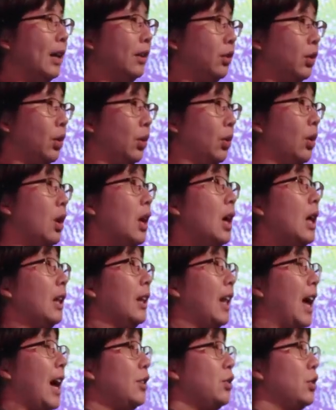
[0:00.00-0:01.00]
the
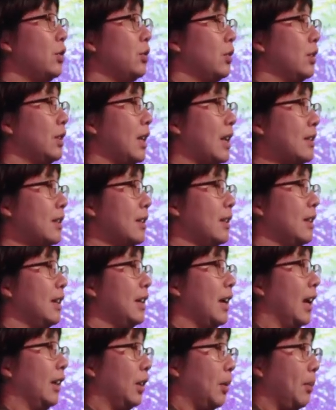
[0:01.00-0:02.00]
largest
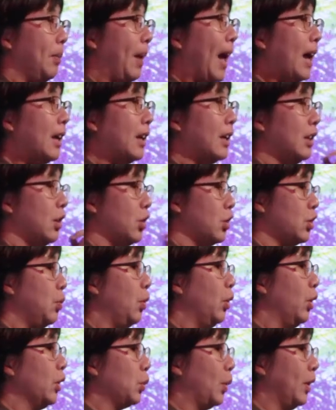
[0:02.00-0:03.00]
density at the back and the
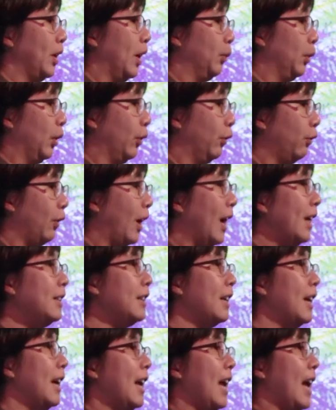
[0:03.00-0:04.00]
smallest one up the
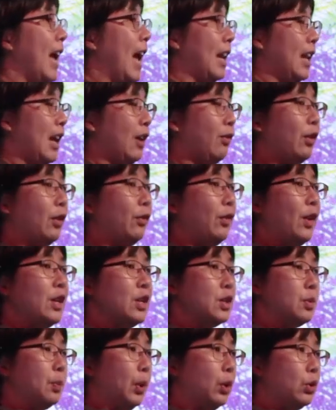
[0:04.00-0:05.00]
front, and everything
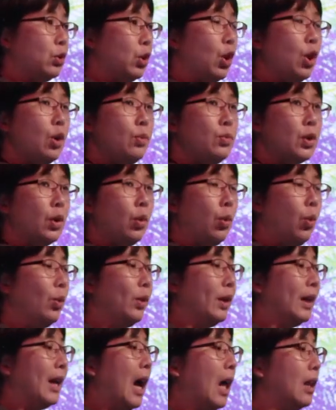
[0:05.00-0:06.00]
is perturbed, so all
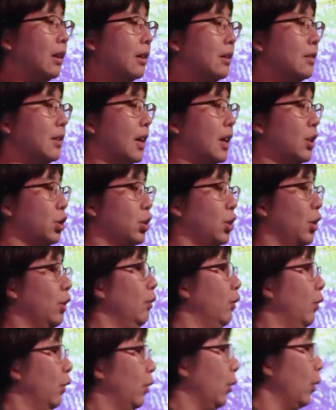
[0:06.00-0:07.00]
the colors are
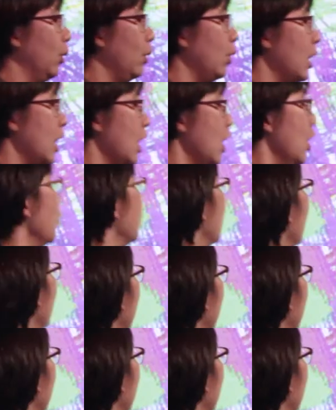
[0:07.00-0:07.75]
shown through. So